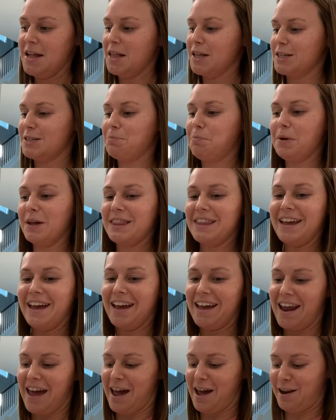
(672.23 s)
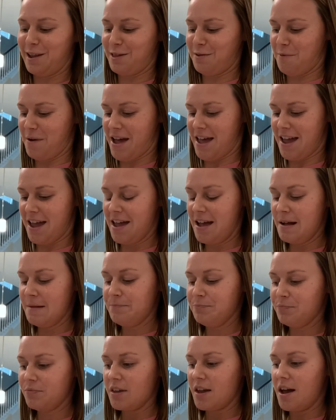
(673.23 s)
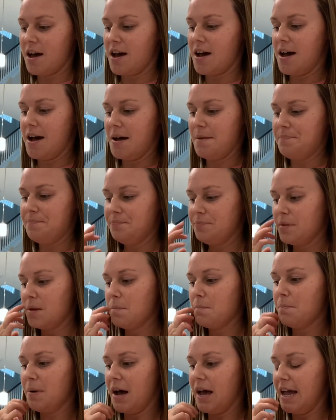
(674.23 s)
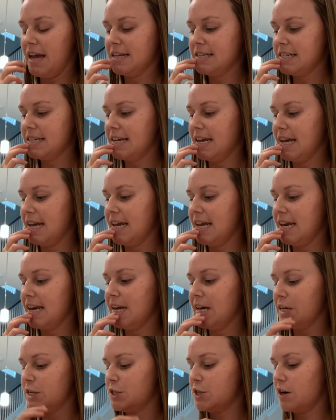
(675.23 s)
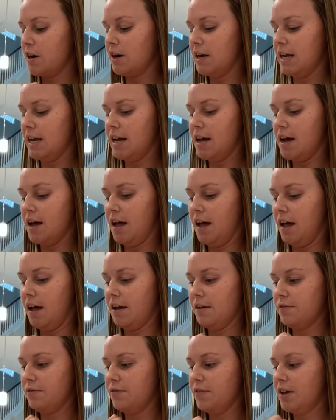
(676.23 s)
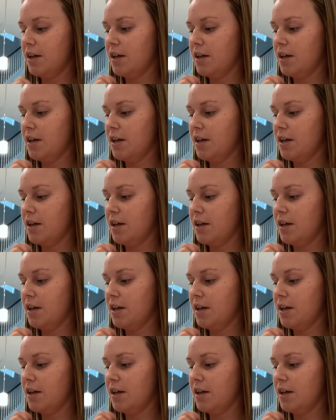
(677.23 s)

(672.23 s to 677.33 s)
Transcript: let's put that out of the way. Um, but in a journey of